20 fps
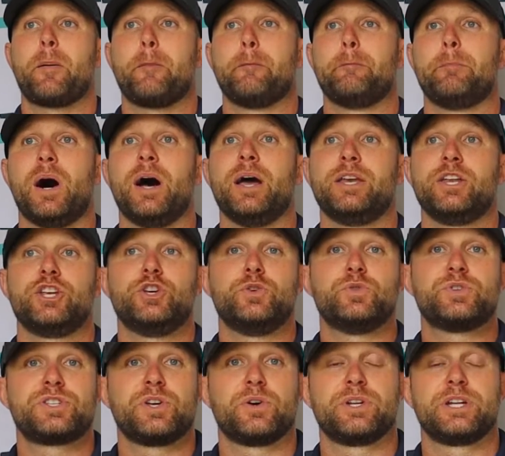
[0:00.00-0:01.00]
But you
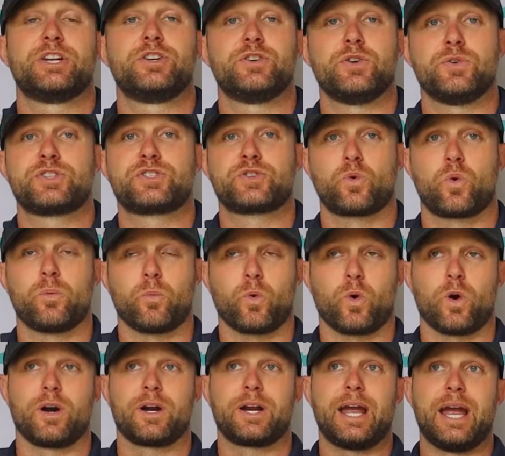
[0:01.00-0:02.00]
still need to do storm
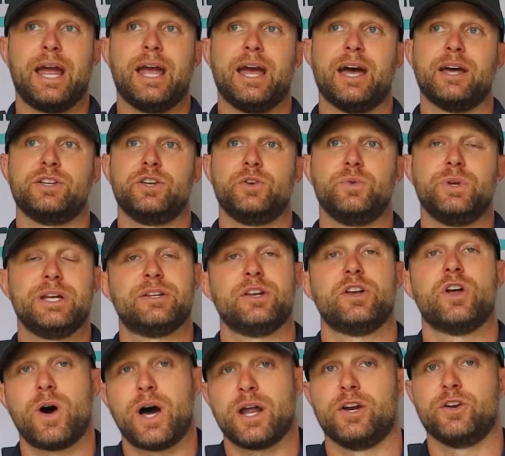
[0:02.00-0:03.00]
work, and you need to
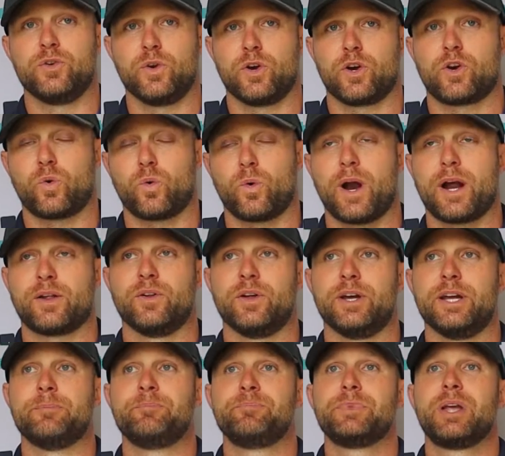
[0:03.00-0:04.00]
know how to do it
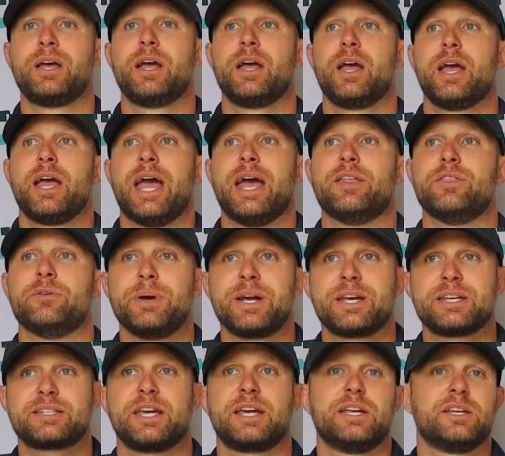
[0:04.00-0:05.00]
correctly. And the
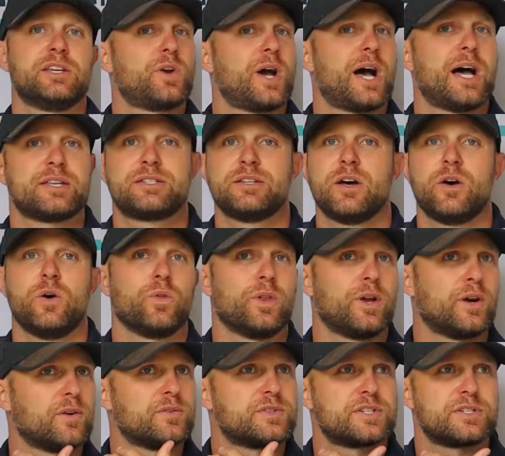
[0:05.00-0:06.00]
biggest thing, and you guys know,
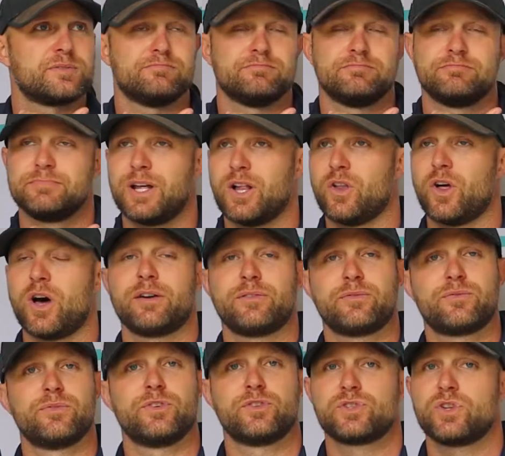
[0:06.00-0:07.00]
there's a lot
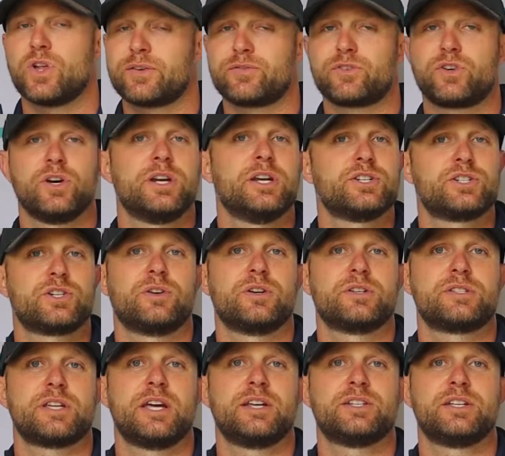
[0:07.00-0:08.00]
of good
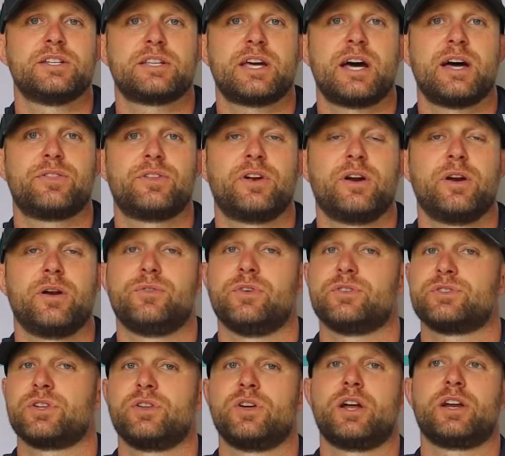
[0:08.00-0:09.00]
insurance agents out there.
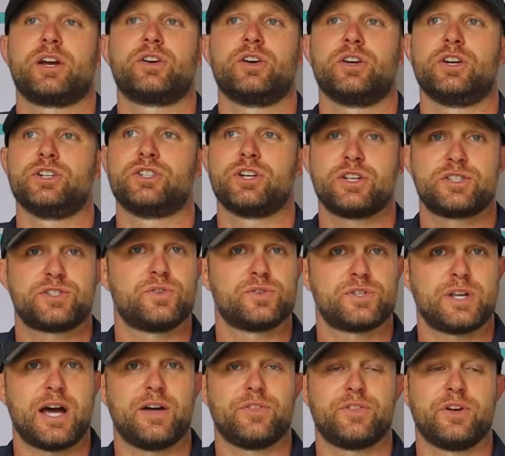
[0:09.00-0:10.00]
There's a lot of good
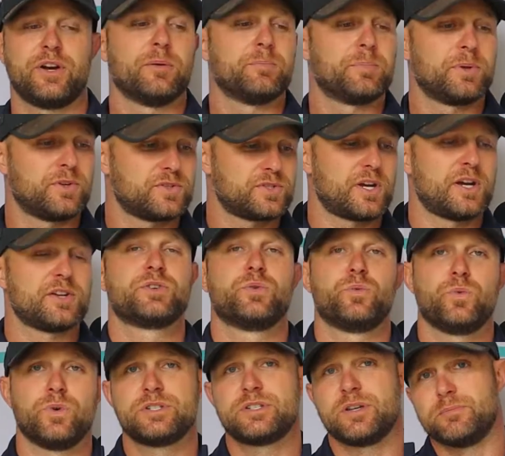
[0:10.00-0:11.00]
adjusters out there, but there's also
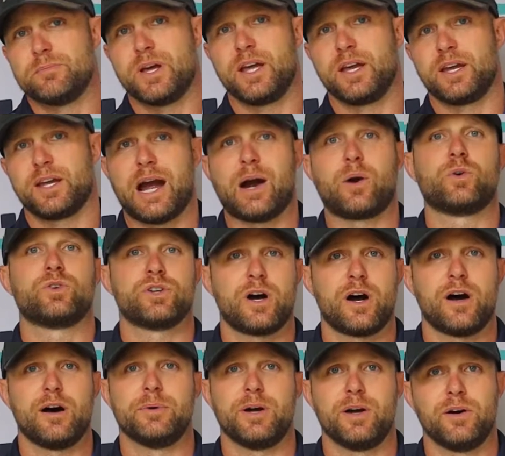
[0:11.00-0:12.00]
ones that make our
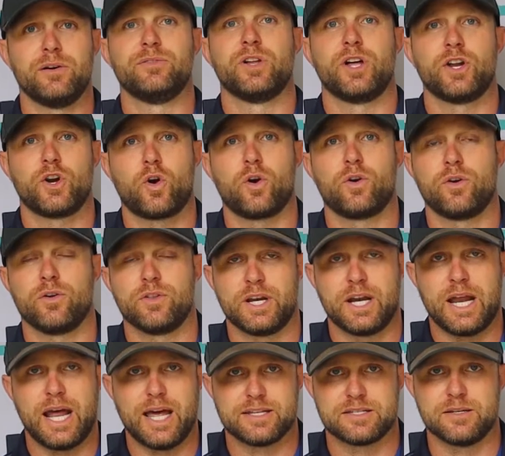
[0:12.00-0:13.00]
job a hell of a lot harder than
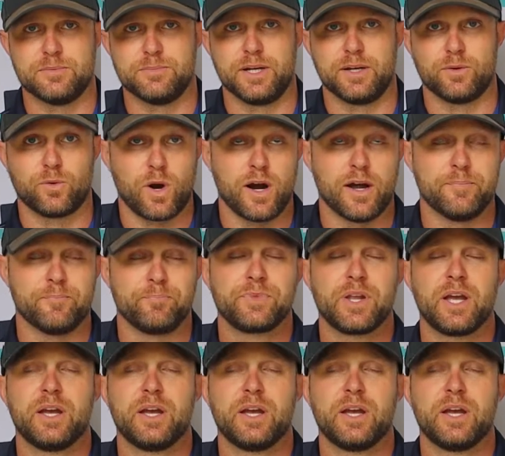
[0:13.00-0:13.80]
it has to be, right?